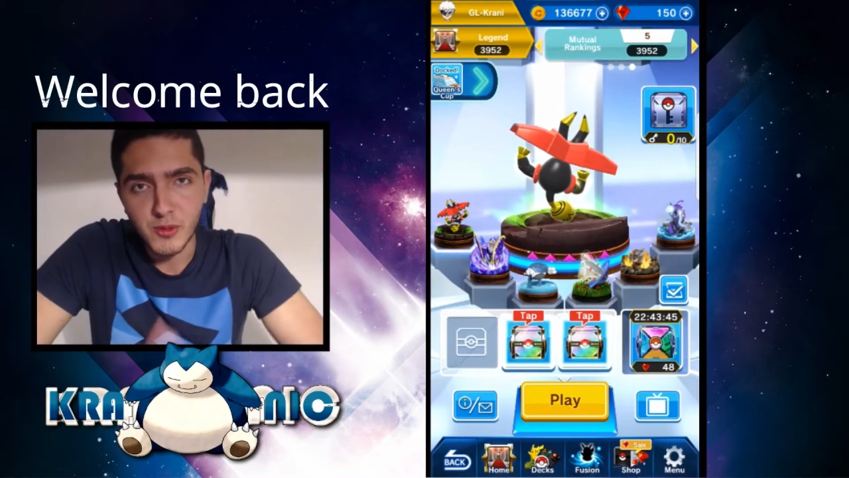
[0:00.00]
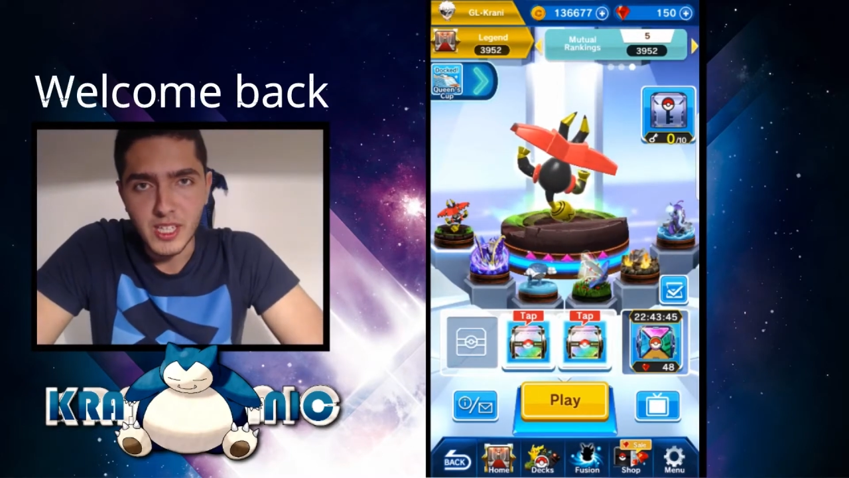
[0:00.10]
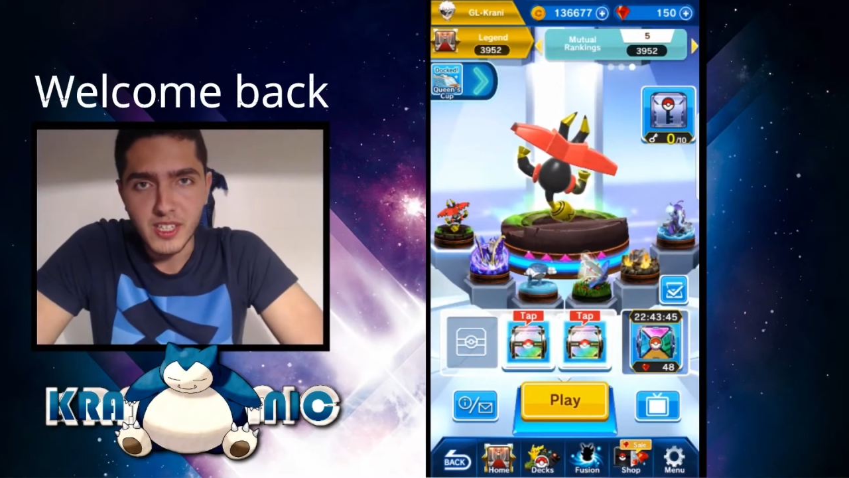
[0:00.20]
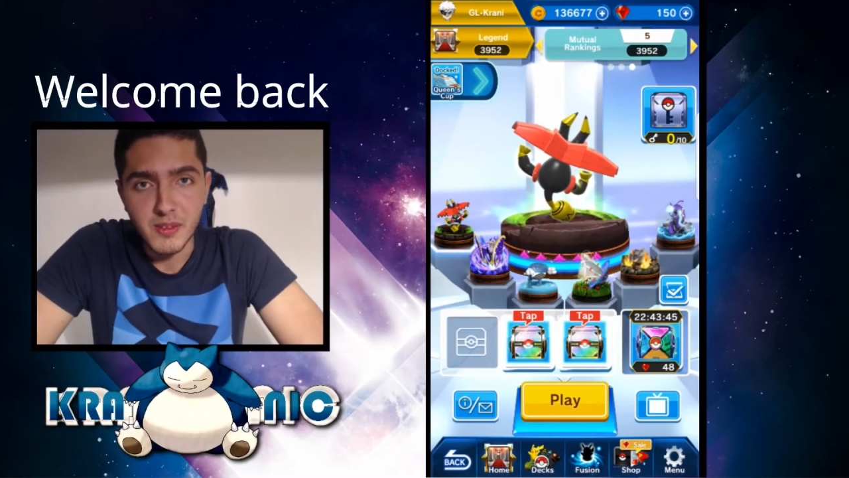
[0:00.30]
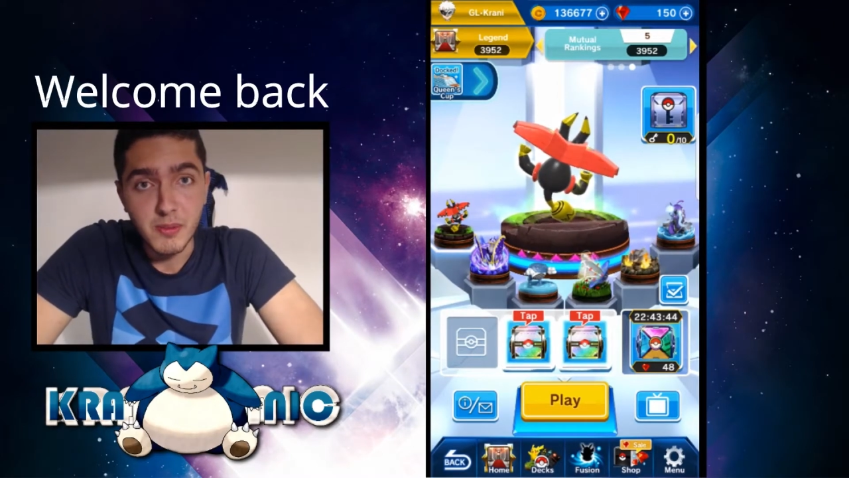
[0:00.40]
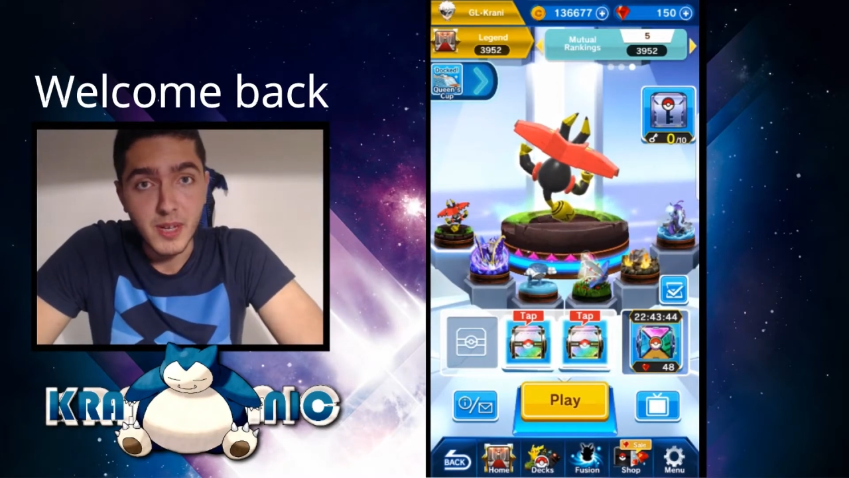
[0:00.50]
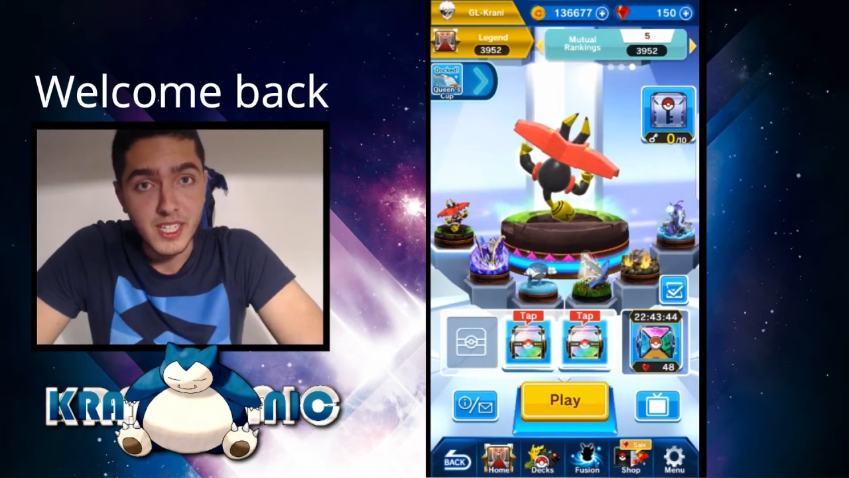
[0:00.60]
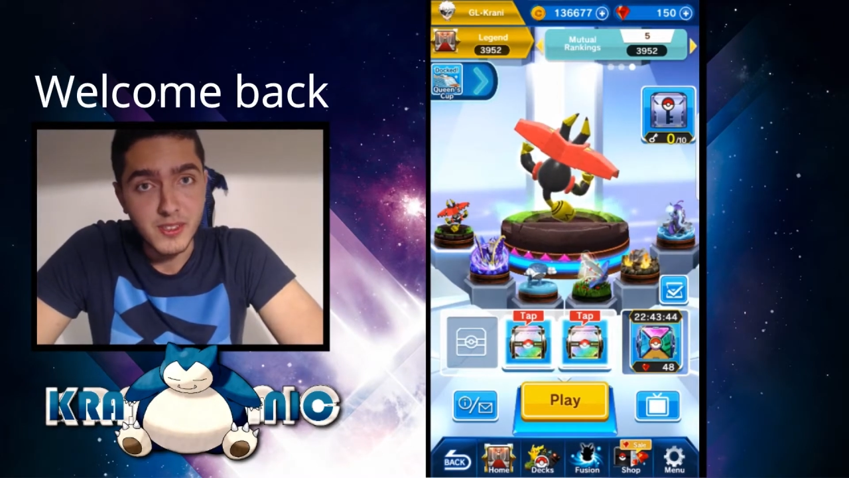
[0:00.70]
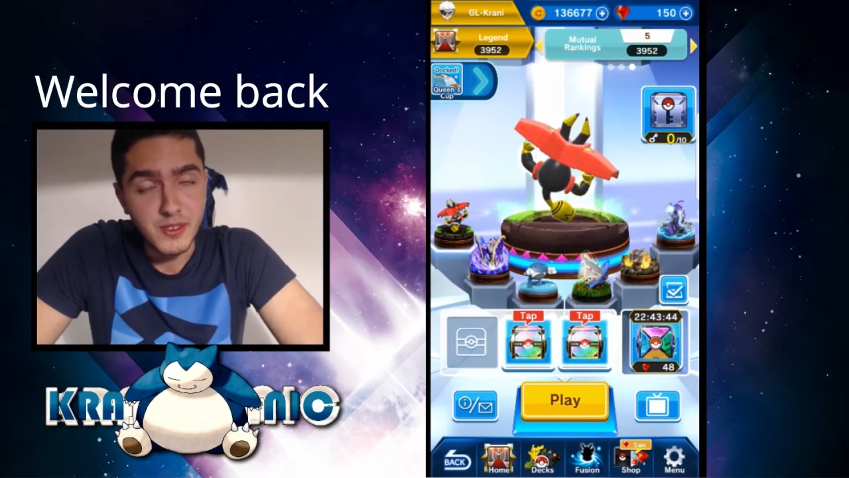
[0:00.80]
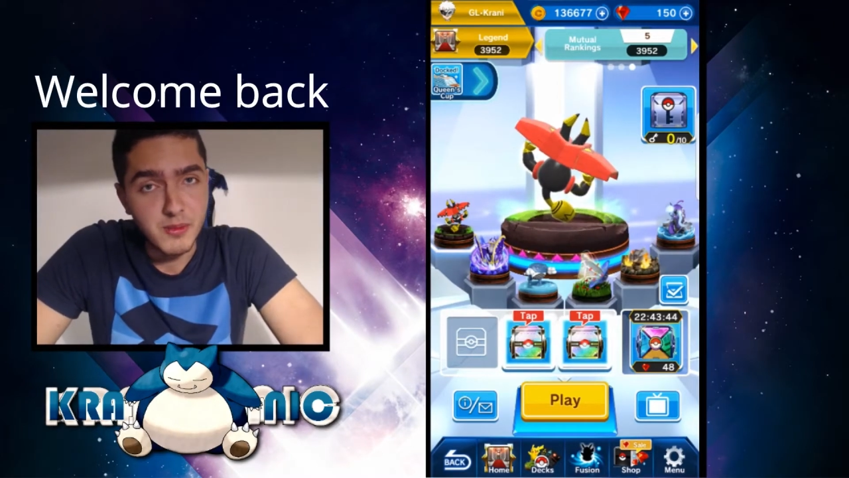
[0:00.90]
welcome back
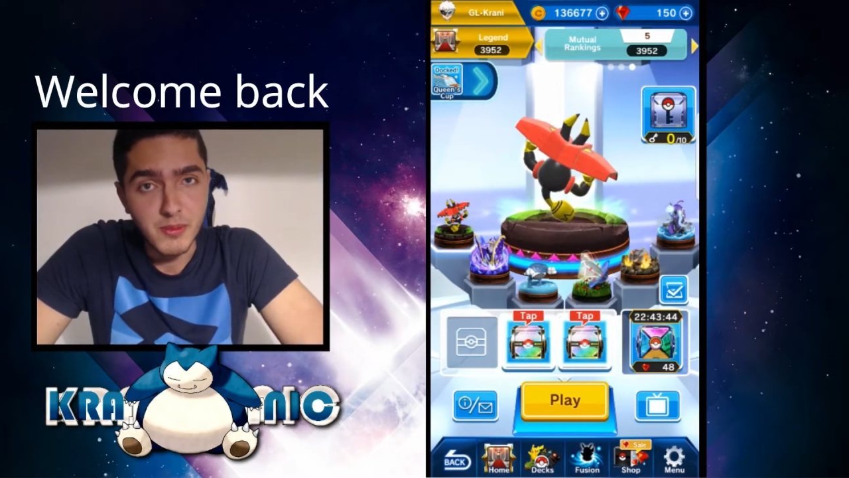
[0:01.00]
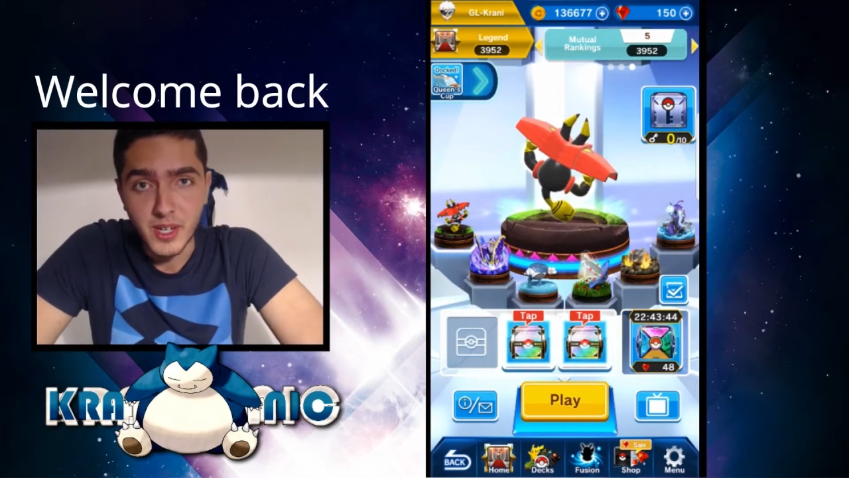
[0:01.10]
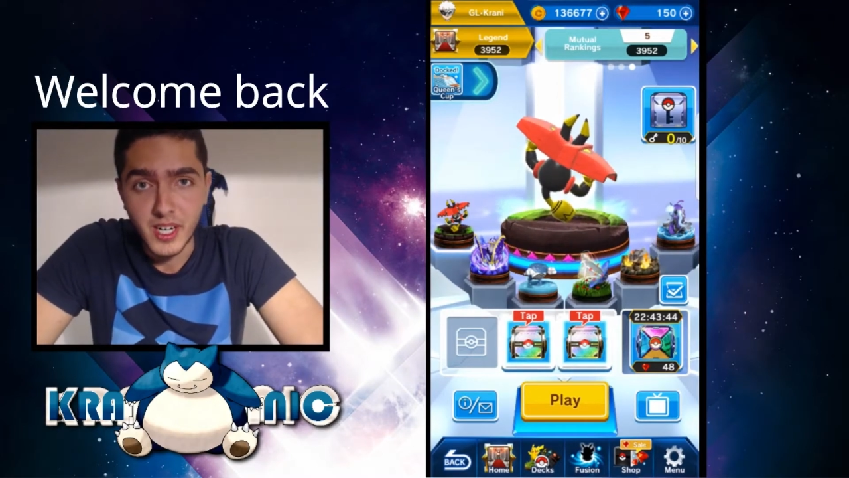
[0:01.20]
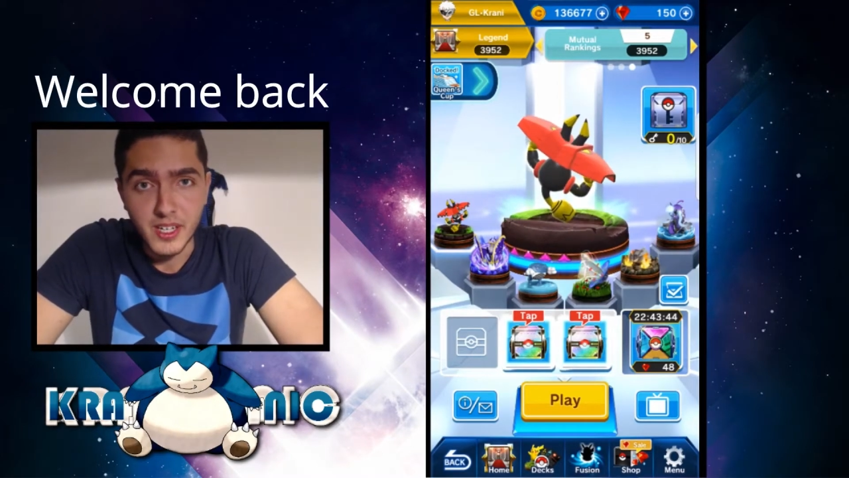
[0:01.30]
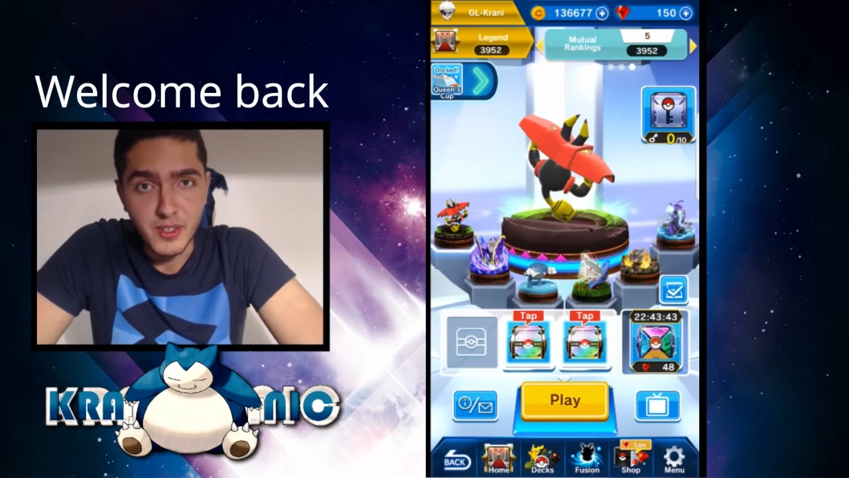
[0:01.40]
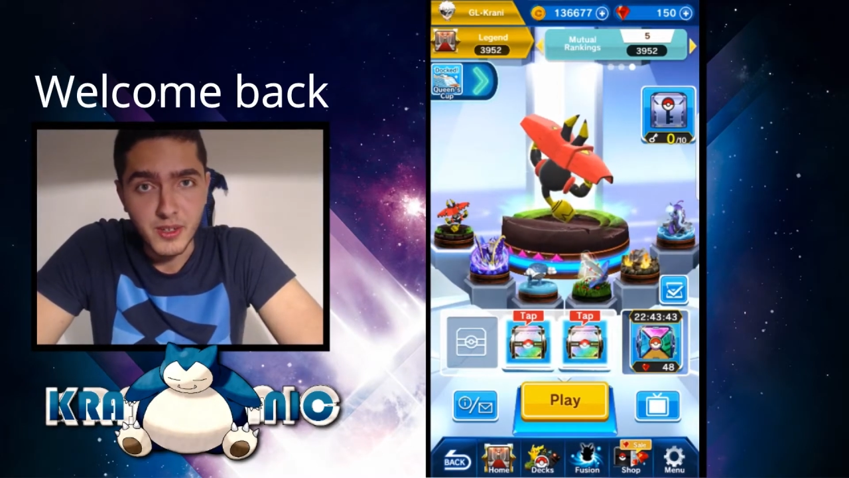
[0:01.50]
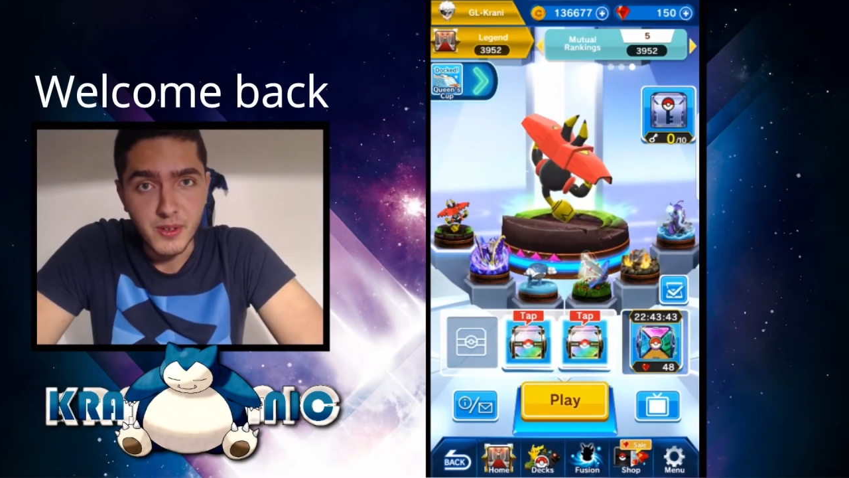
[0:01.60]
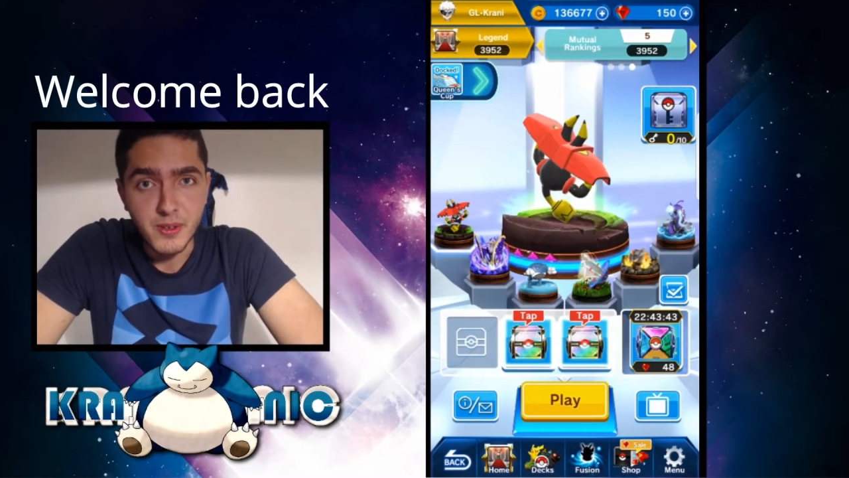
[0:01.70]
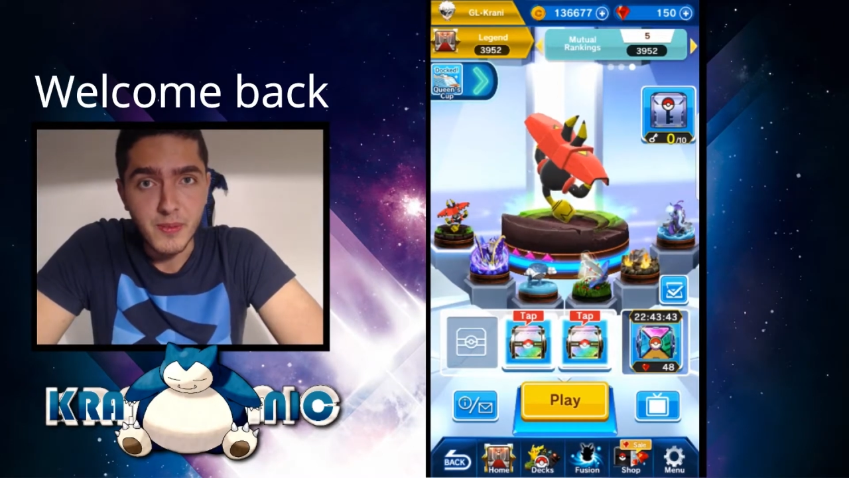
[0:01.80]
to brand new